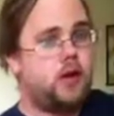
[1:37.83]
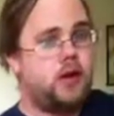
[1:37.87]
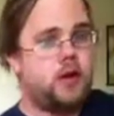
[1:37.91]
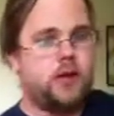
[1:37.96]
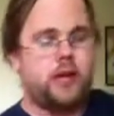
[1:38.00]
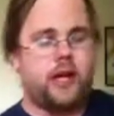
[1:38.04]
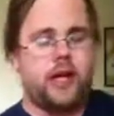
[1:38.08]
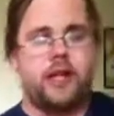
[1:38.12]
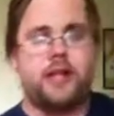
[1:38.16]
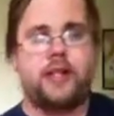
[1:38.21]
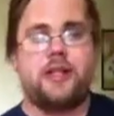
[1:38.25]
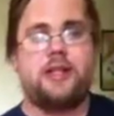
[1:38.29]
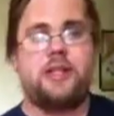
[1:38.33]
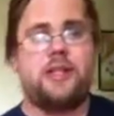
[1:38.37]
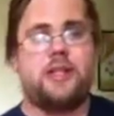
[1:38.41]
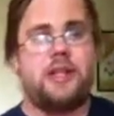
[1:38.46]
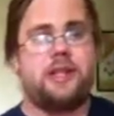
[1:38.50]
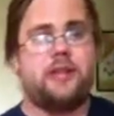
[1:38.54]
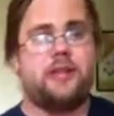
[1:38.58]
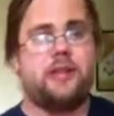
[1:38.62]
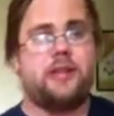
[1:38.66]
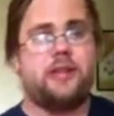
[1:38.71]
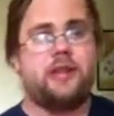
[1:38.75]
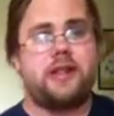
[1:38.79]
had the
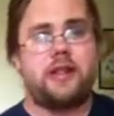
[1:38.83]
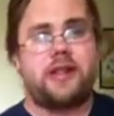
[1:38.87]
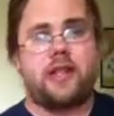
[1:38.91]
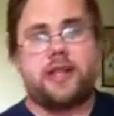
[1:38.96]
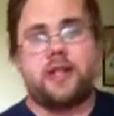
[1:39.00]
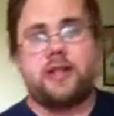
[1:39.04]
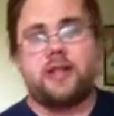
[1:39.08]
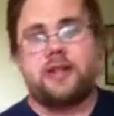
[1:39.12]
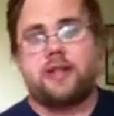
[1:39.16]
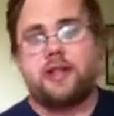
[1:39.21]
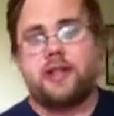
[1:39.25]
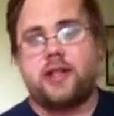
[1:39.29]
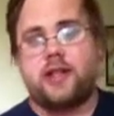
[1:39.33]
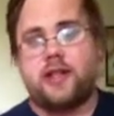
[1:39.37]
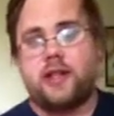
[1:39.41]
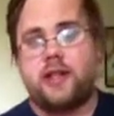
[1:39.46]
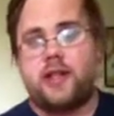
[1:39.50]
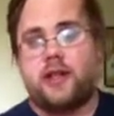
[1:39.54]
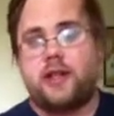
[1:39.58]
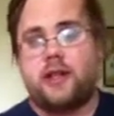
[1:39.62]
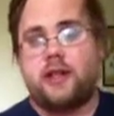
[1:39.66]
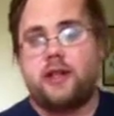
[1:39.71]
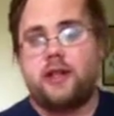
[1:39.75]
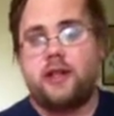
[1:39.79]
Shield against
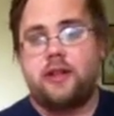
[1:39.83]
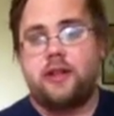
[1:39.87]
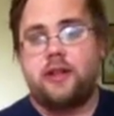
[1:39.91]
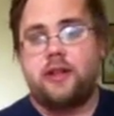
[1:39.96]
the